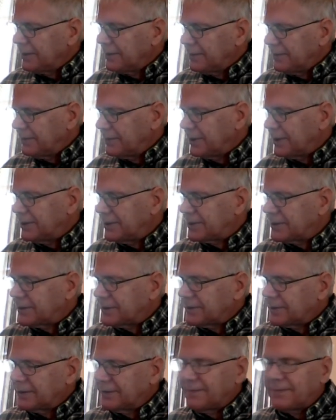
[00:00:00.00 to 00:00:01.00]
We
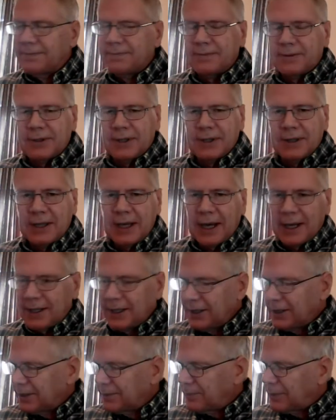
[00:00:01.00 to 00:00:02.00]
sort of did that
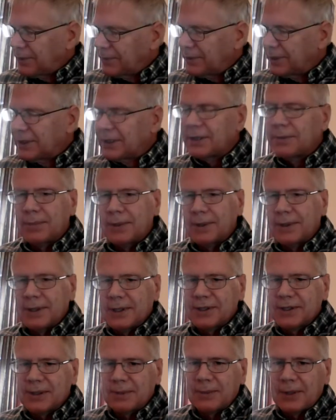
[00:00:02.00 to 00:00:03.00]
here, but we did put
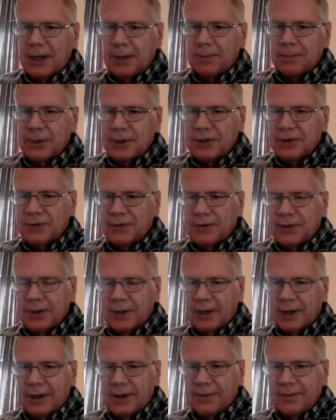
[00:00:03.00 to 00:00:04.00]
in some numbers
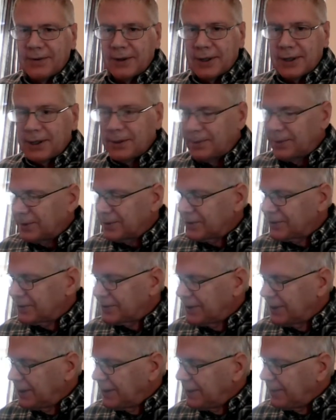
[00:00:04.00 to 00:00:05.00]
for our
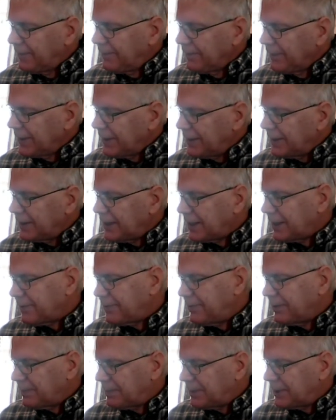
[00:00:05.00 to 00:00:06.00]
variables. Now if
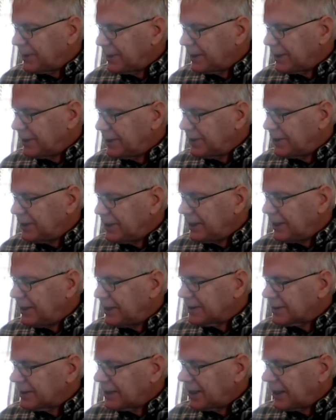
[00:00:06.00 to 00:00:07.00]
we put in g
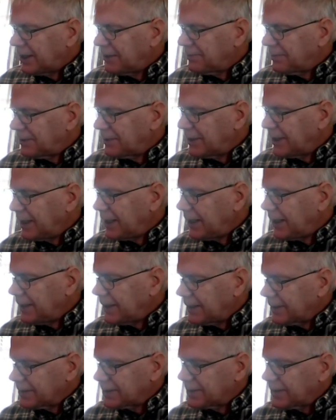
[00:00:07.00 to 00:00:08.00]
is
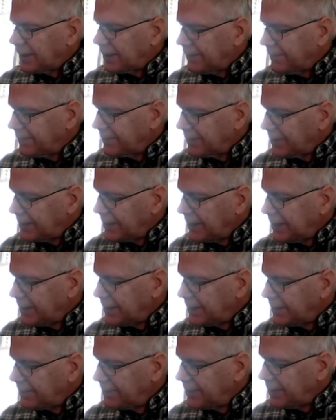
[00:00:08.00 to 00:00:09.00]
9.8 and solve for
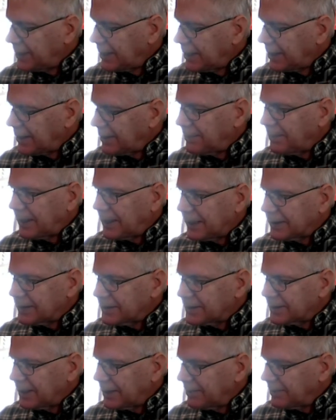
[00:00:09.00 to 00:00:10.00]
theta, we get about the
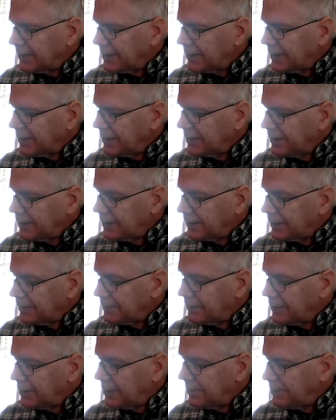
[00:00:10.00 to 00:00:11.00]
same thing,
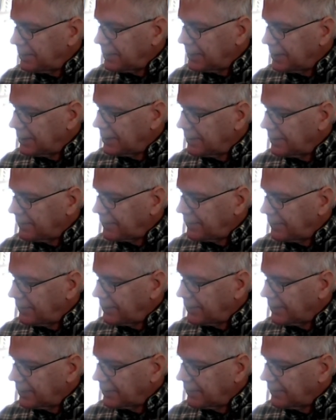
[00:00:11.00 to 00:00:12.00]

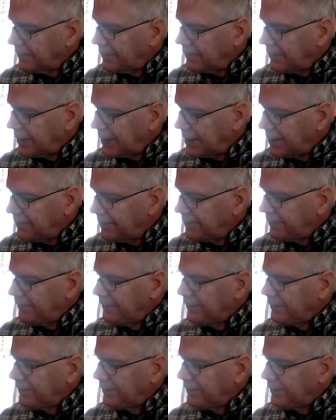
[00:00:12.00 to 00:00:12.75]
3.45.